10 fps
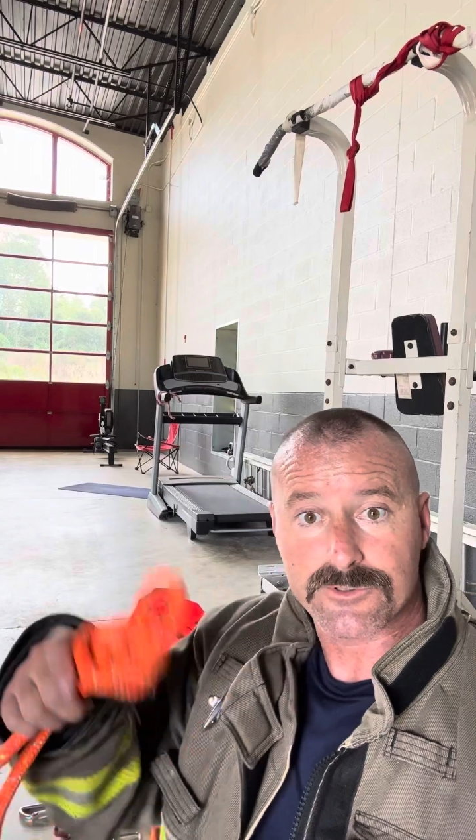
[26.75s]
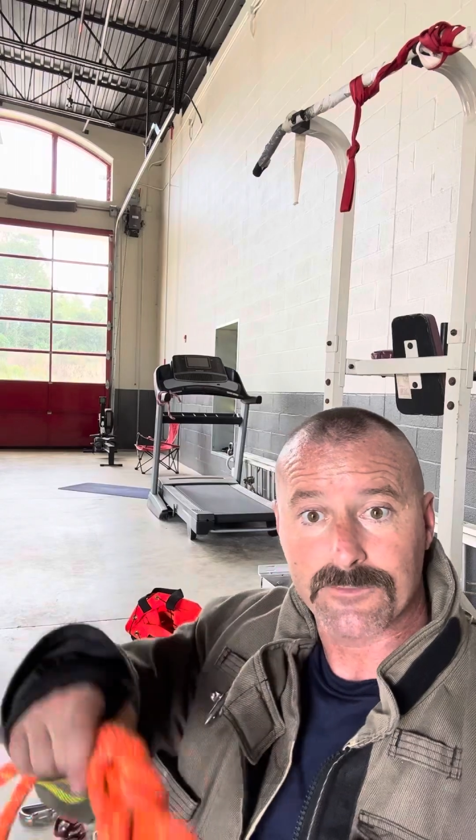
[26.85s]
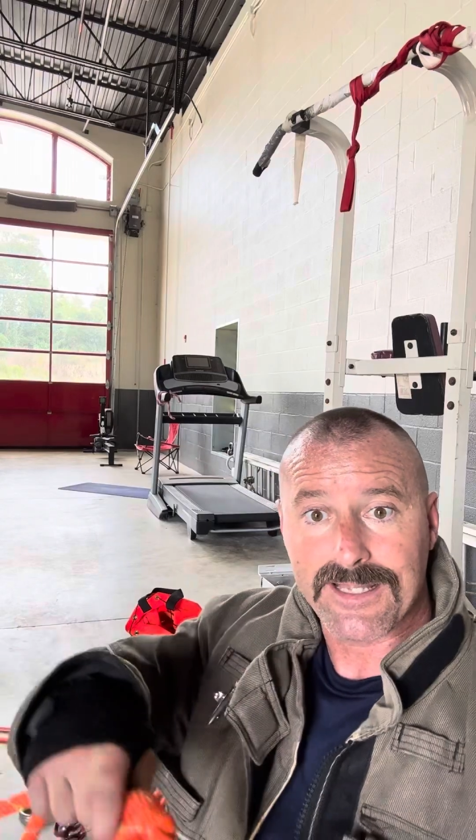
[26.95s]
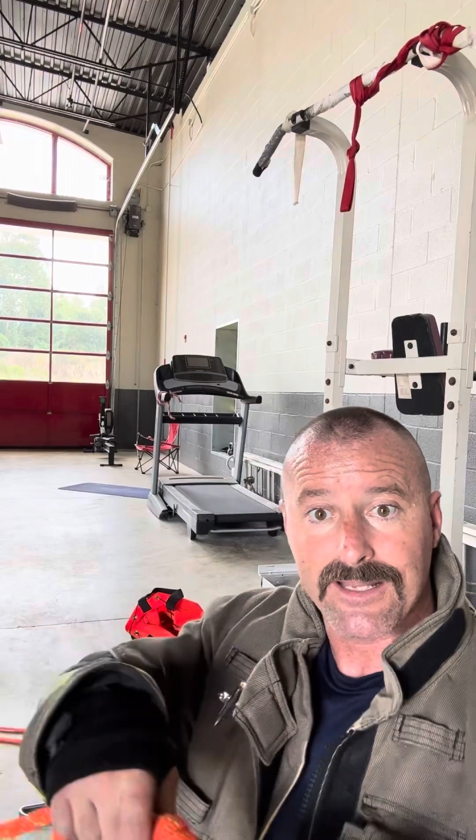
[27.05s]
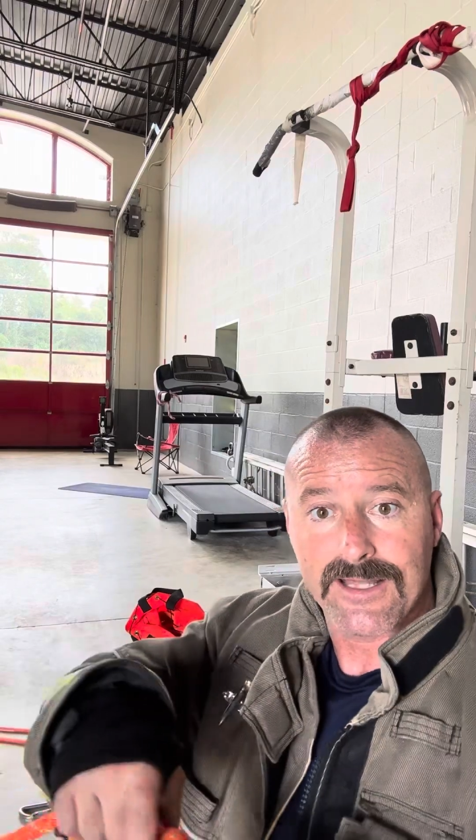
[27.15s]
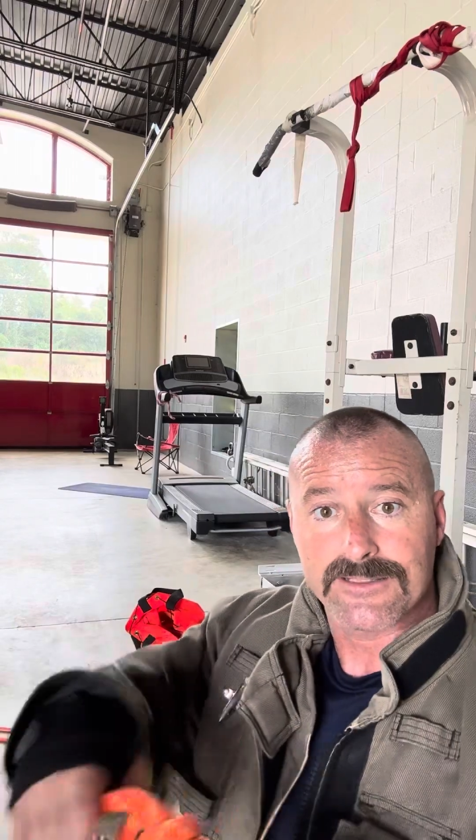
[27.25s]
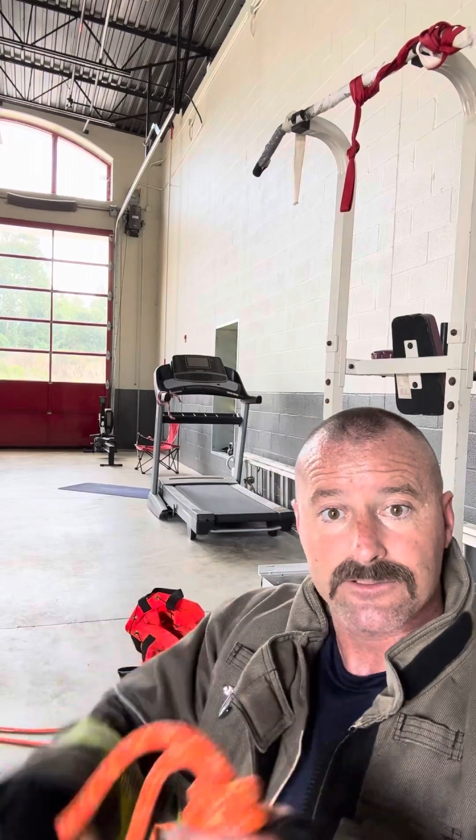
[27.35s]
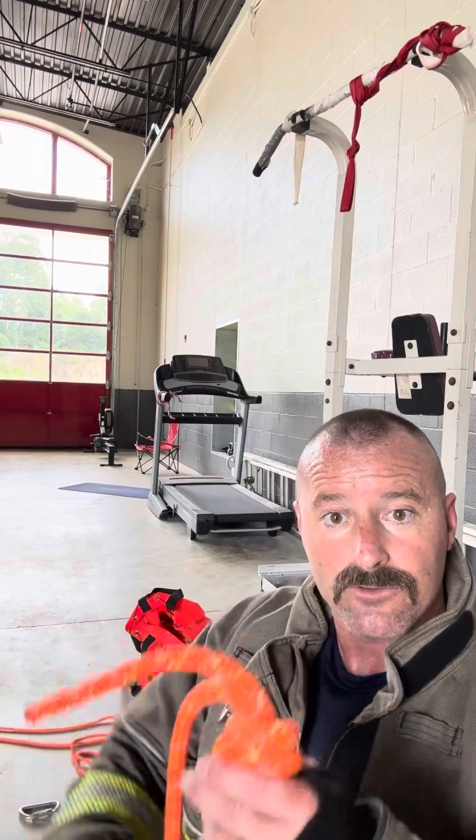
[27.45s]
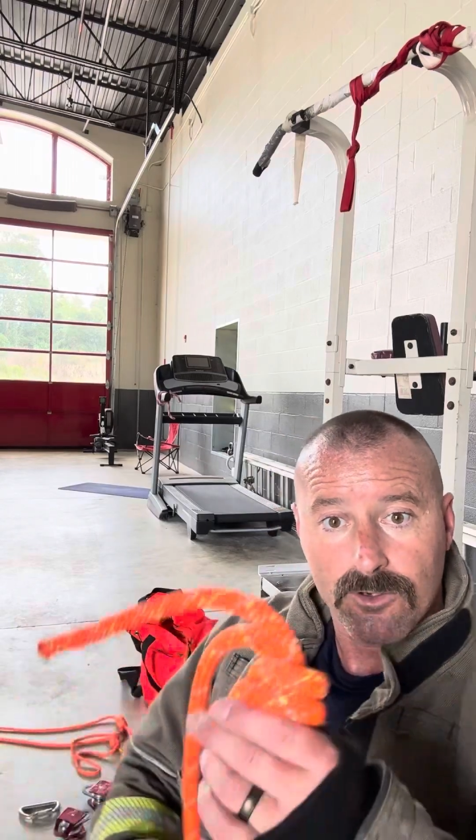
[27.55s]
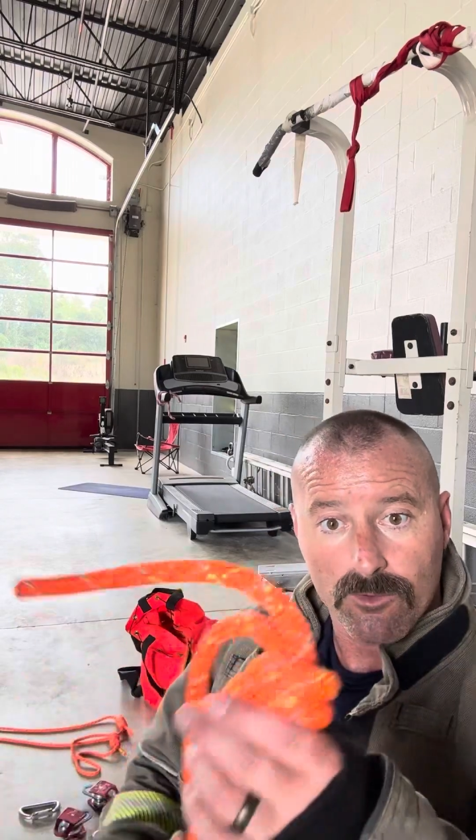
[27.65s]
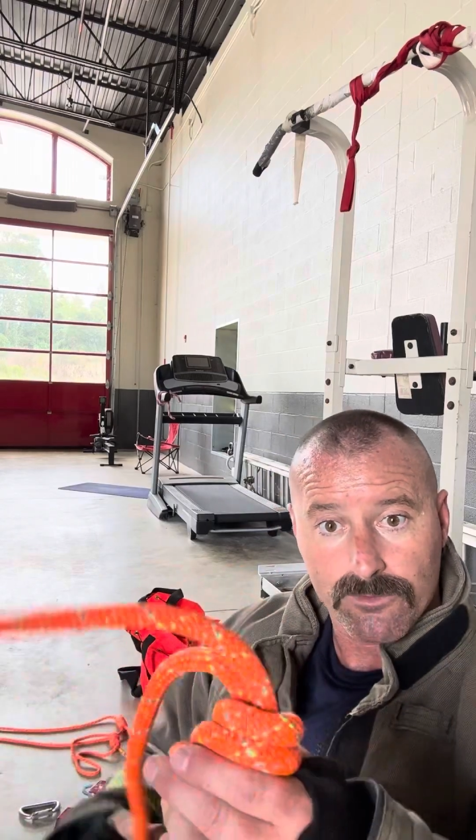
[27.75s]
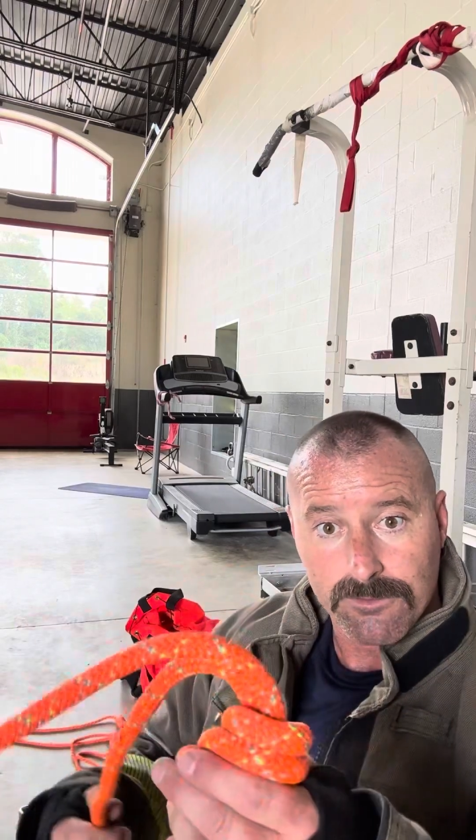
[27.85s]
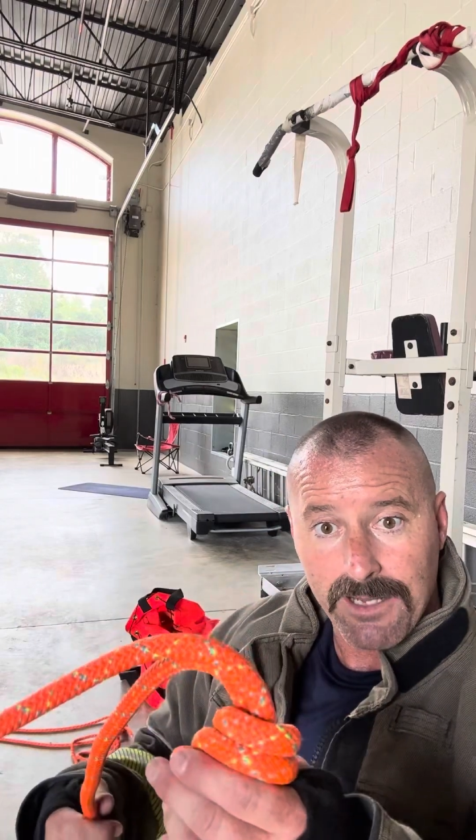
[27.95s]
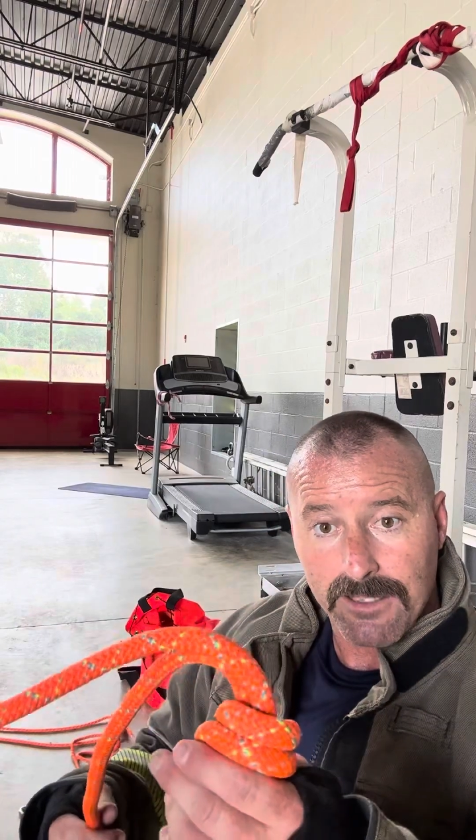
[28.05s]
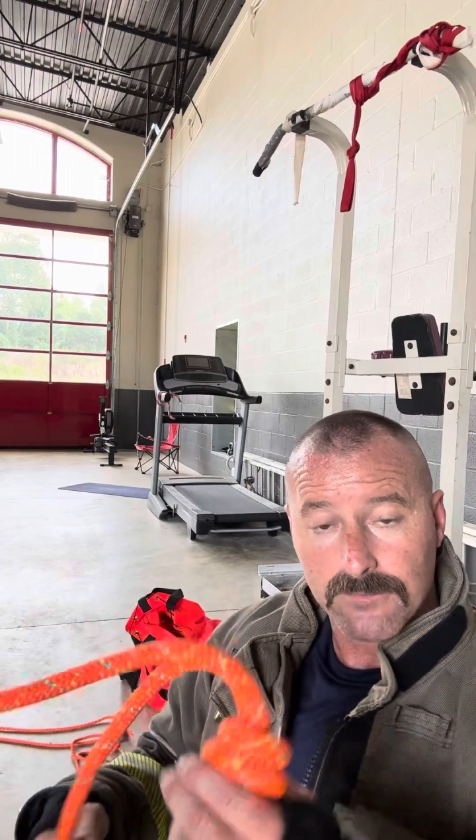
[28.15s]
so my knot is gonna go on the
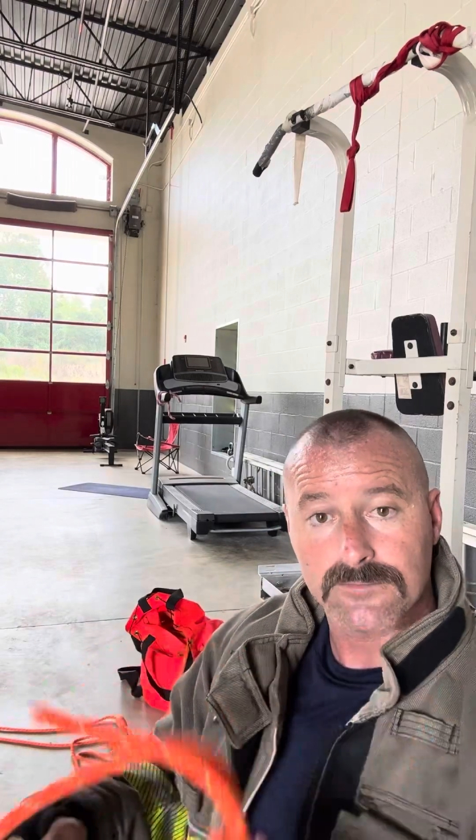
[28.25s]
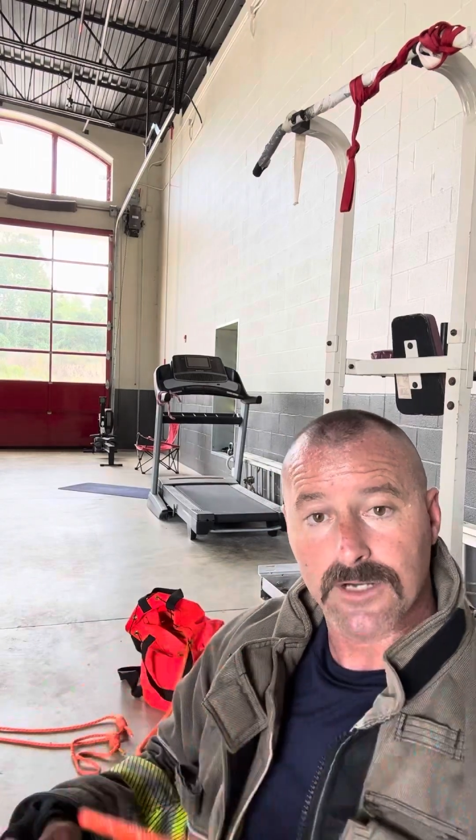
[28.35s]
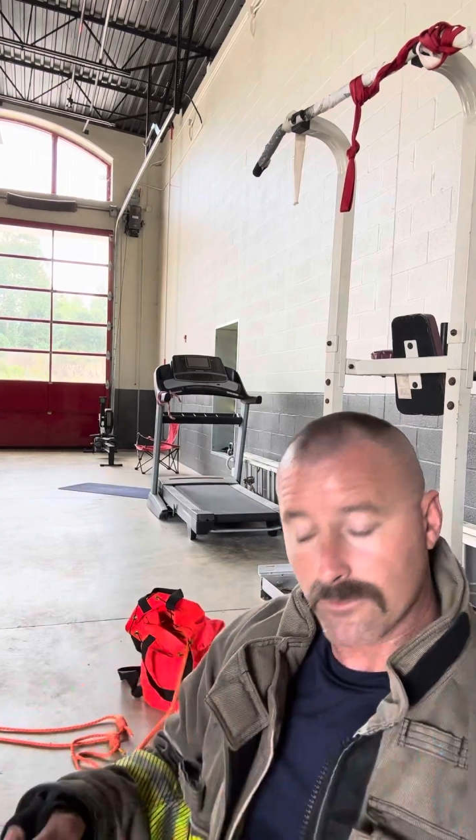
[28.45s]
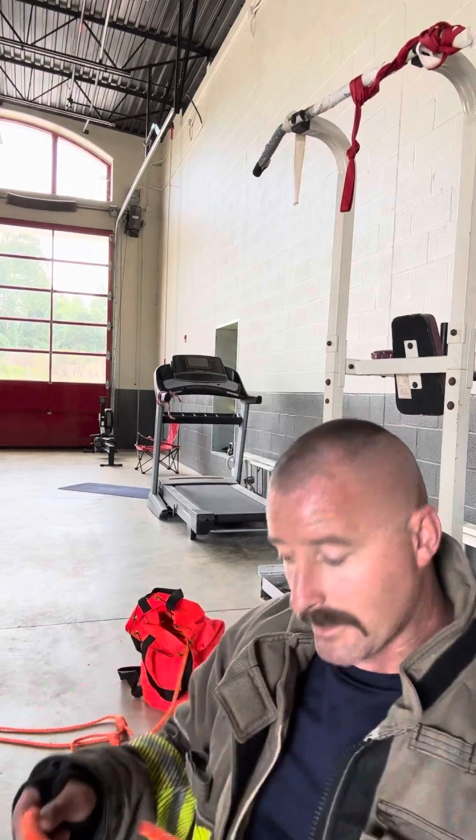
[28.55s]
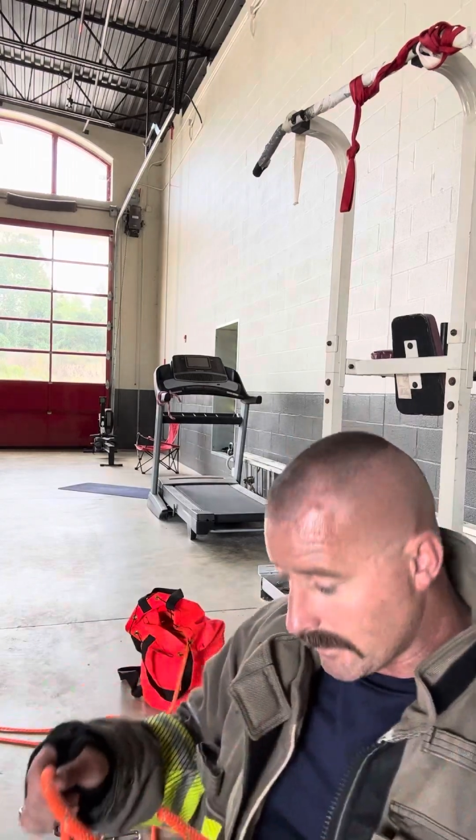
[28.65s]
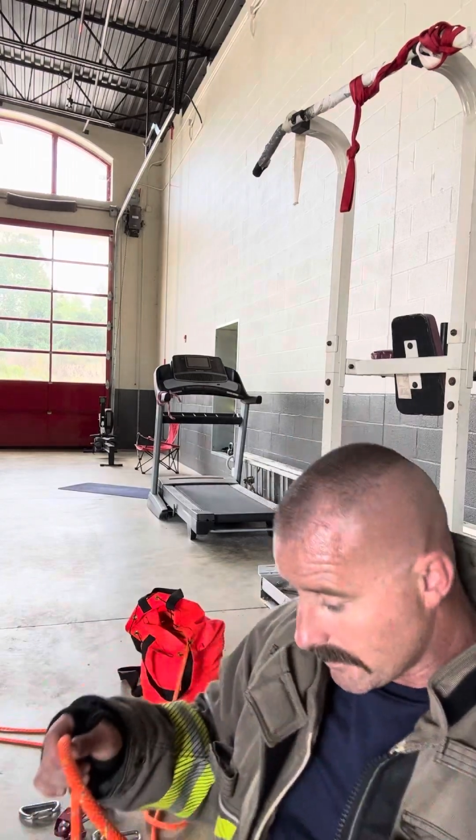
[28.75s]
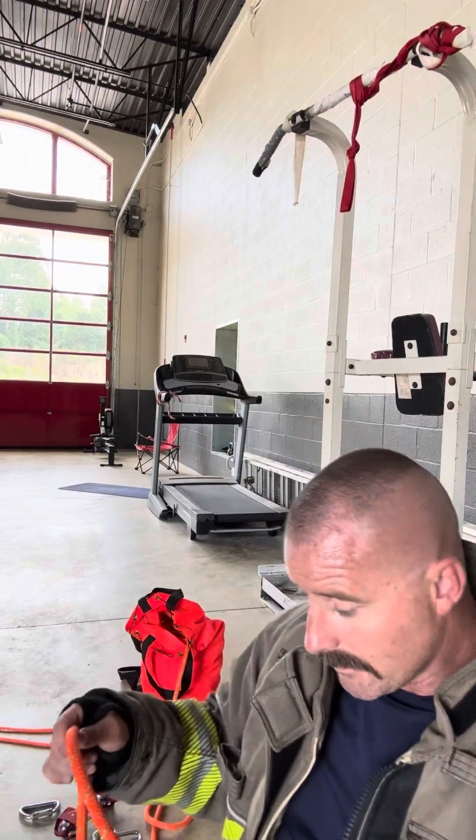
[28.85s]
bottom, okay?